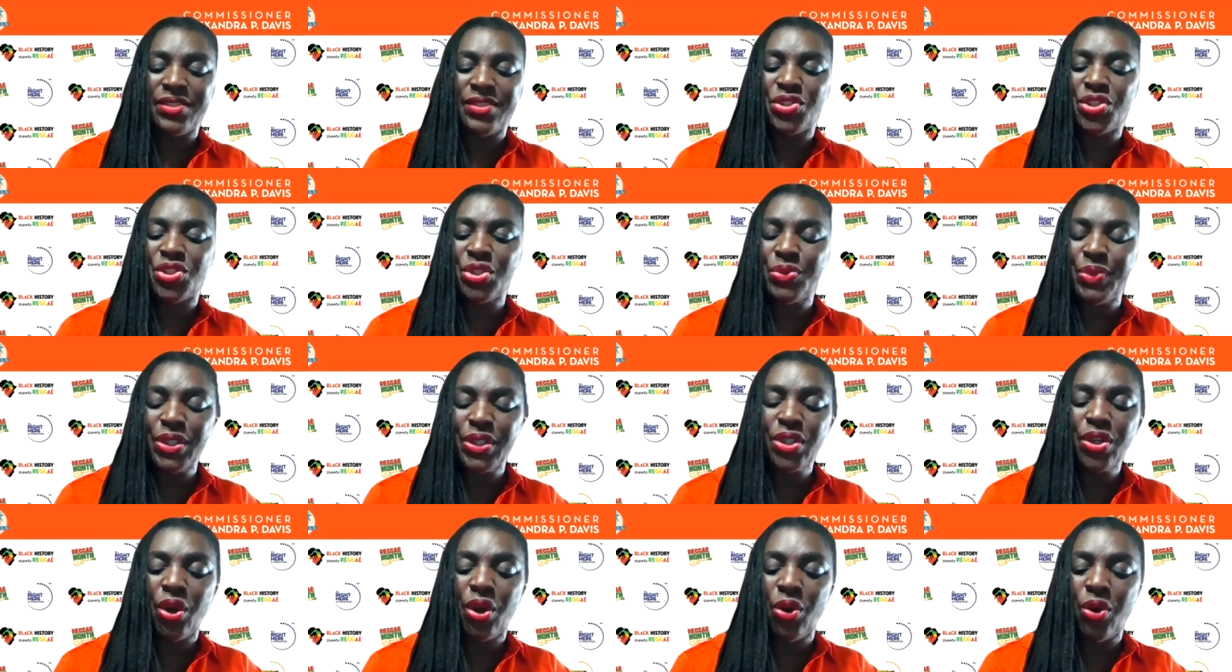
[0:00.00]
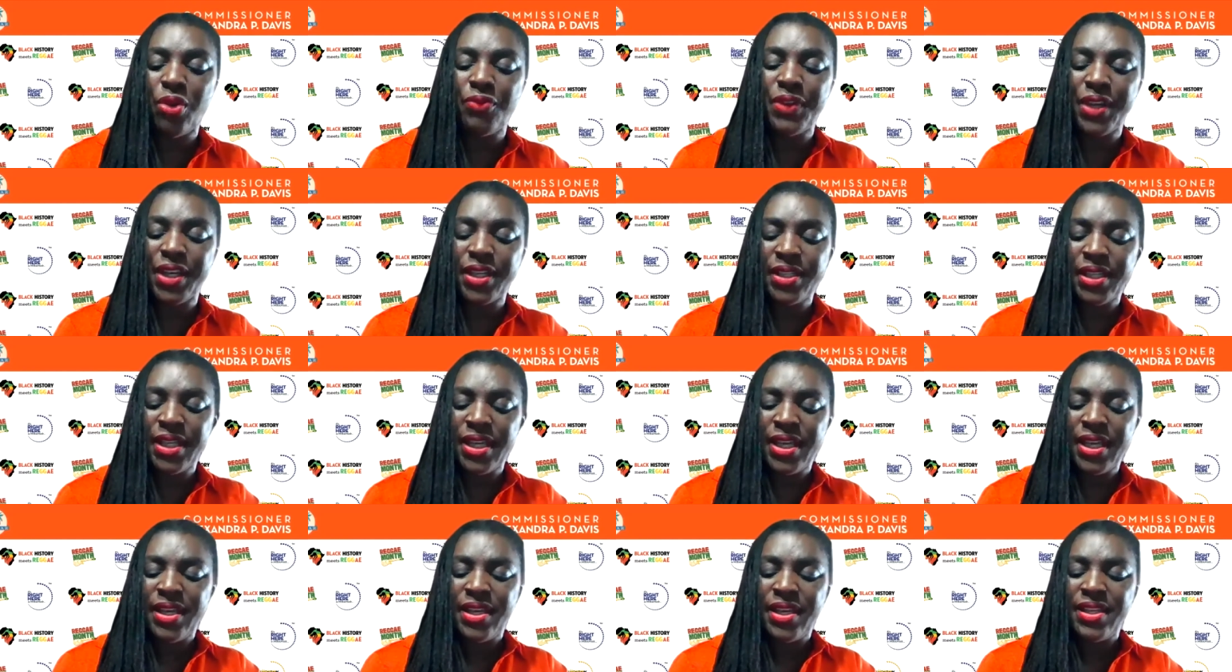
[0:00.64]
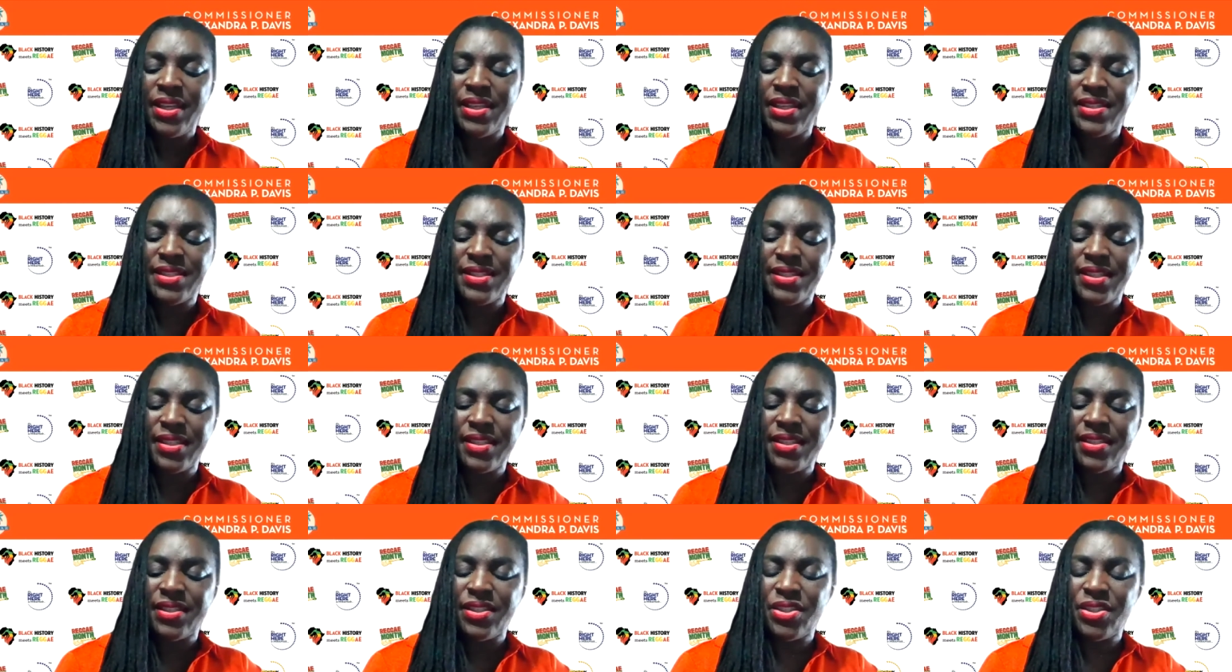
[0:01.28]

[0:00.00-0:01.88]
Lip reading: during COVID, it's,